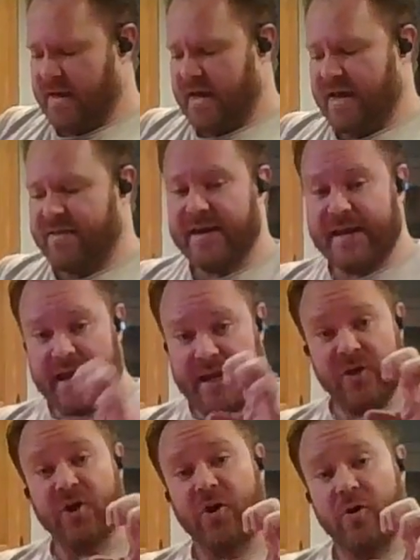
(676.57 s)
And then
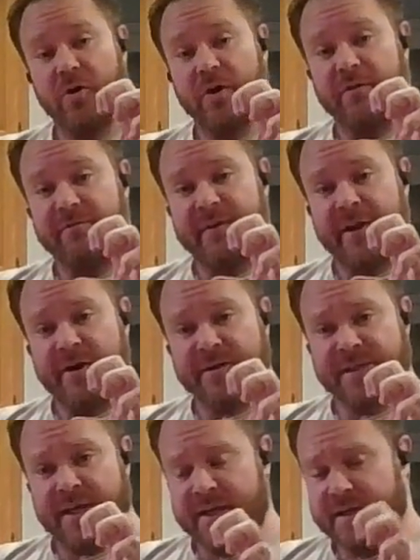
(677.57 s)
again, curl your
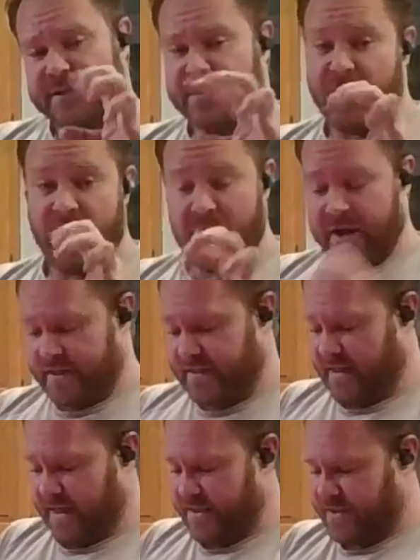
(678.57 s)
fingers in so you're not going to
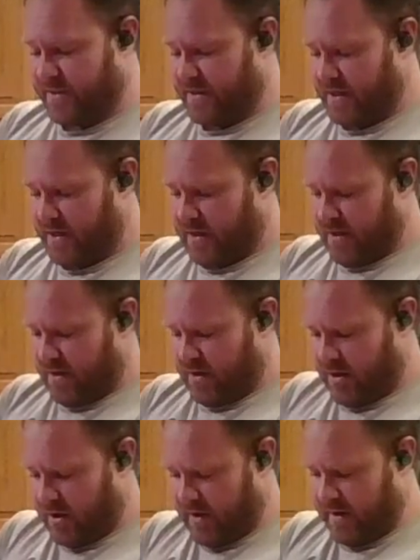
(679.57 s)
slice
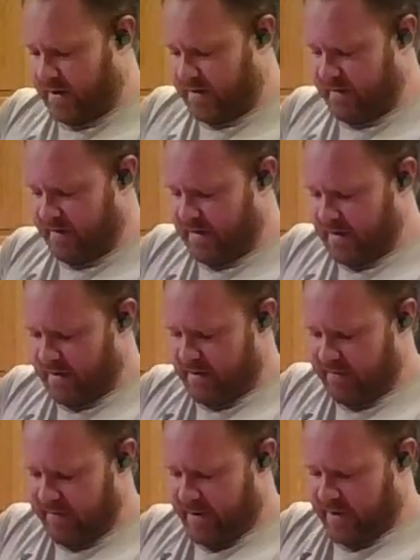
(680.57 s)
your
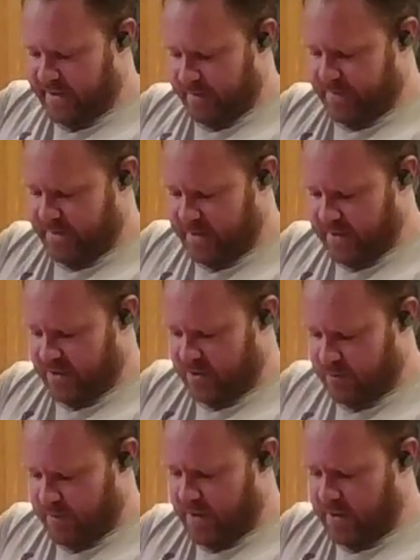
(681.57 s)
fingertips. And
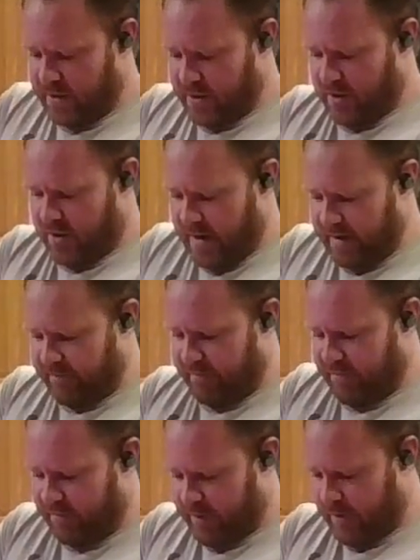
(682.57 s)
just run your knife
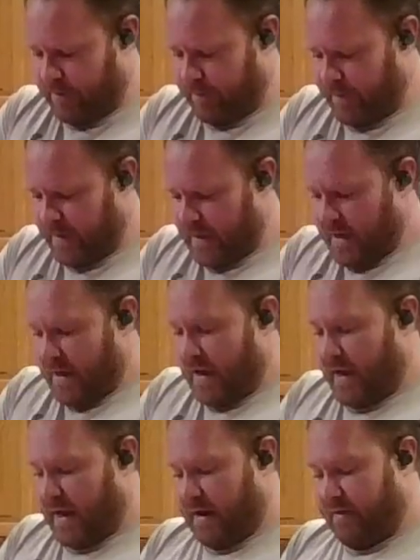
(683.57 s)
through.
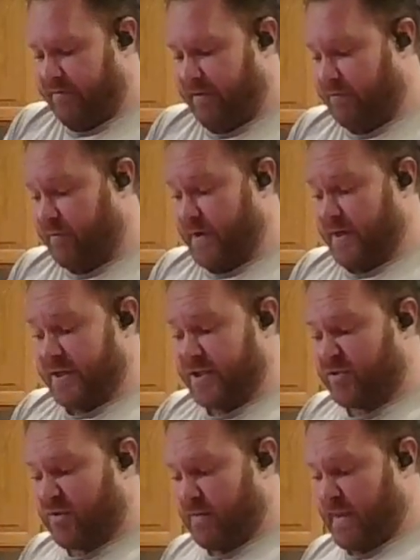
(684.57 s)
Feel free to
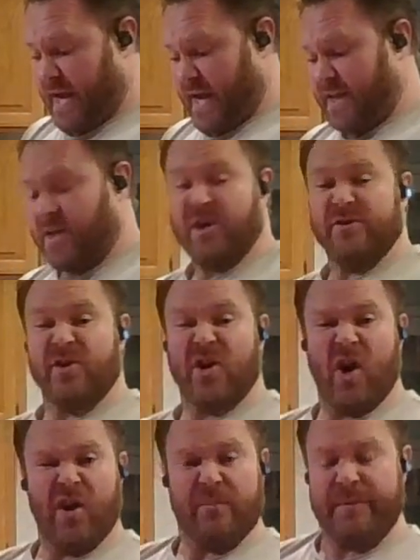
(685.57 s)
just trim the end and use a
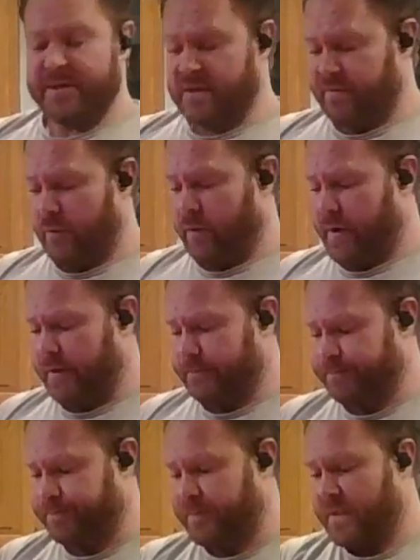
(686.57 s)
garlic press if you want.
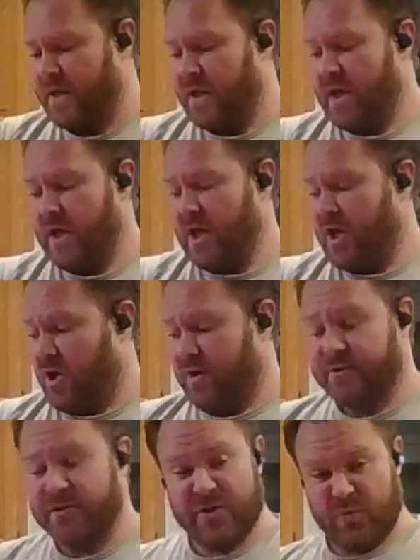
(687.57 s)
You can
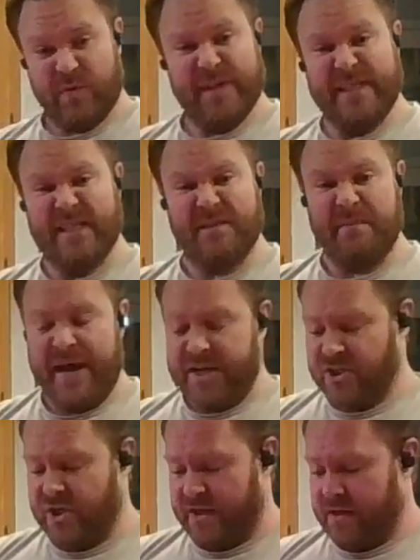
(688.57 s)
also just really
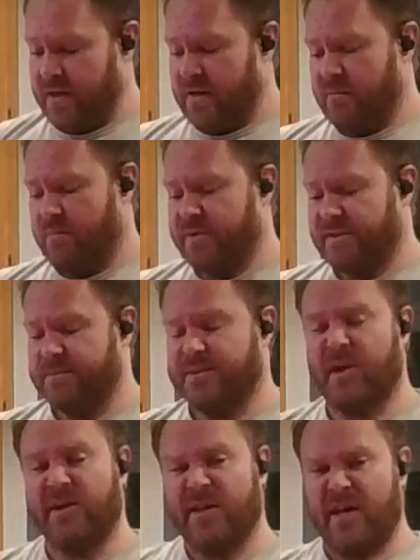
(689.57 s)
smash it, put some
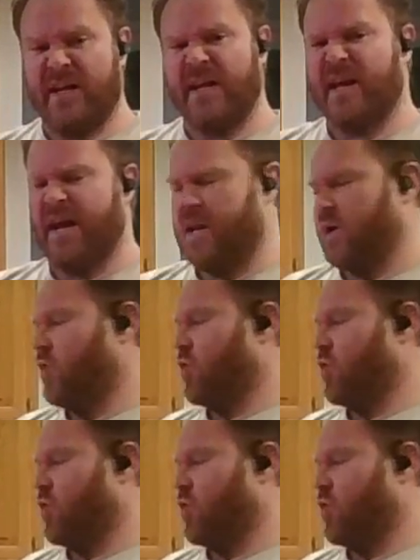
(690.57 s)
salt on it, and kind of